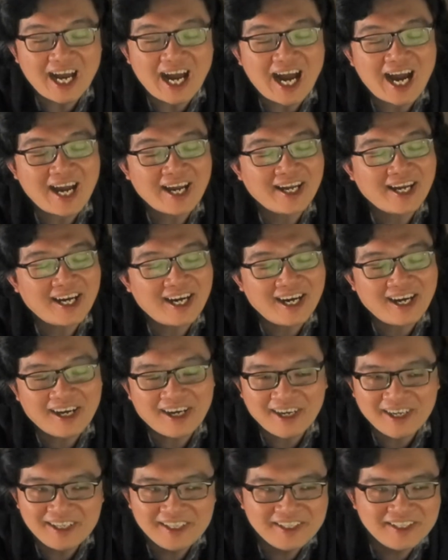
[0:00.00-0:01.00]
I
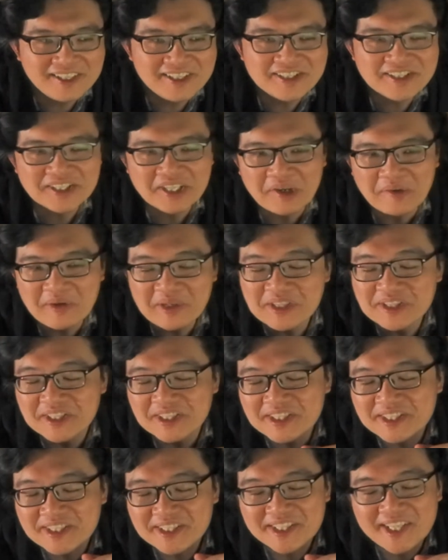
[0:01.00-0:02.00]
highly discourage the
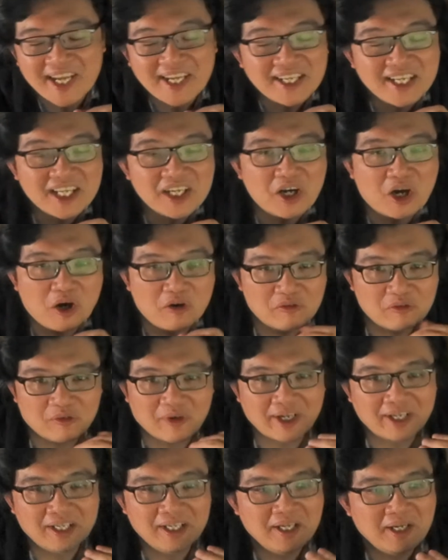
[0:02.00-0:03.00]
technique of,
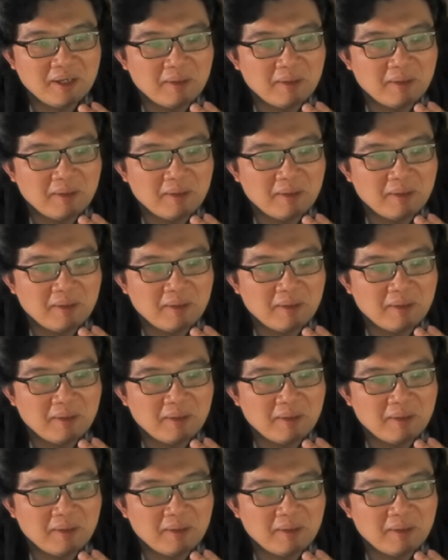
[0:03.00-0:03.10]
right,